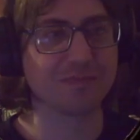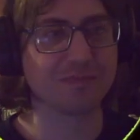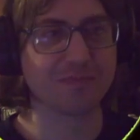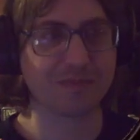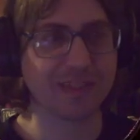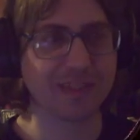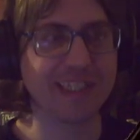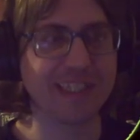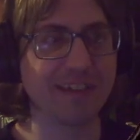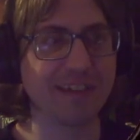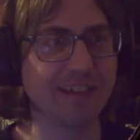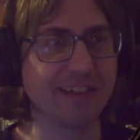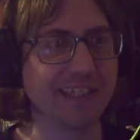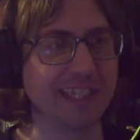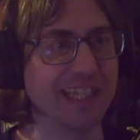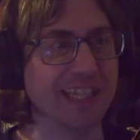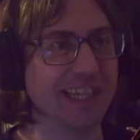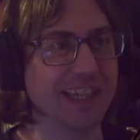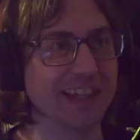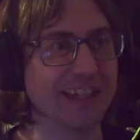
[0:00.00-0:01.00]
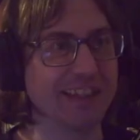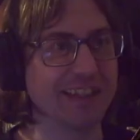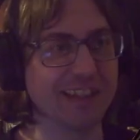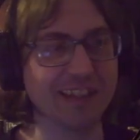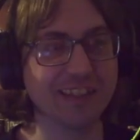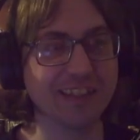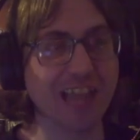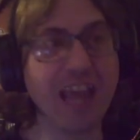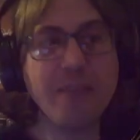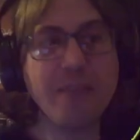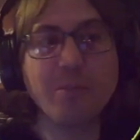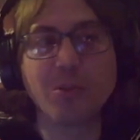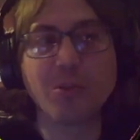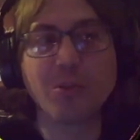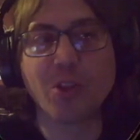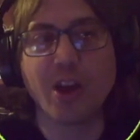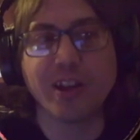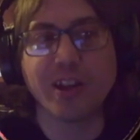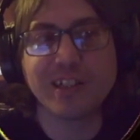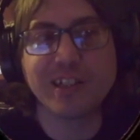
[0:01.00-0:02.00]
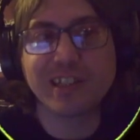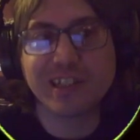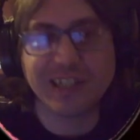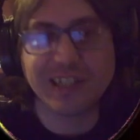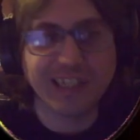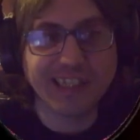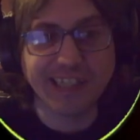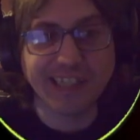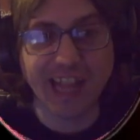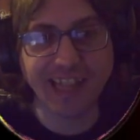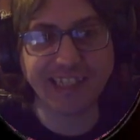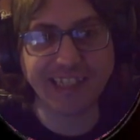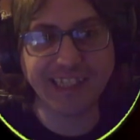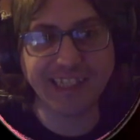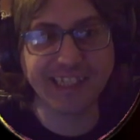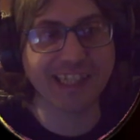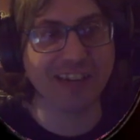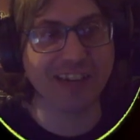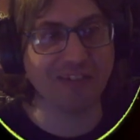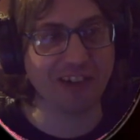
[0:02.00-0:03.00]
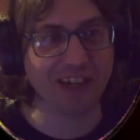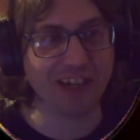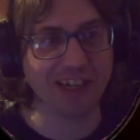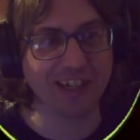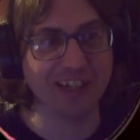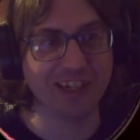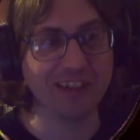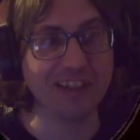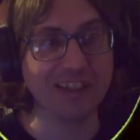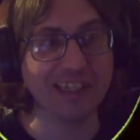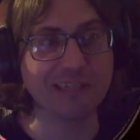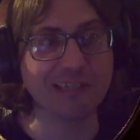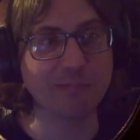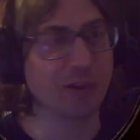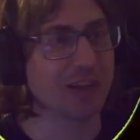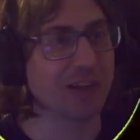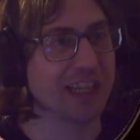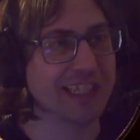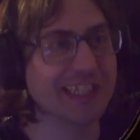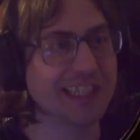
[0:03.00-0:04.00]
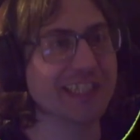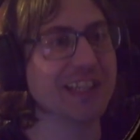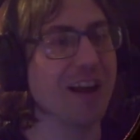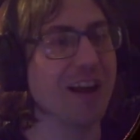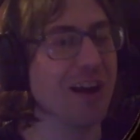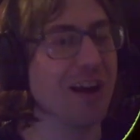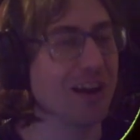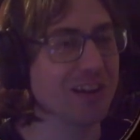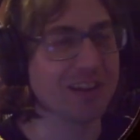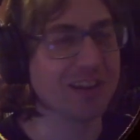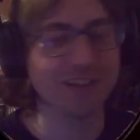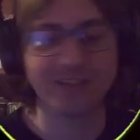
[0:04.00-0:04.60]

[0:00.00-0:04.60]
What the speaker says: Seriously, a table nudge is necessary at this point. It's stuck.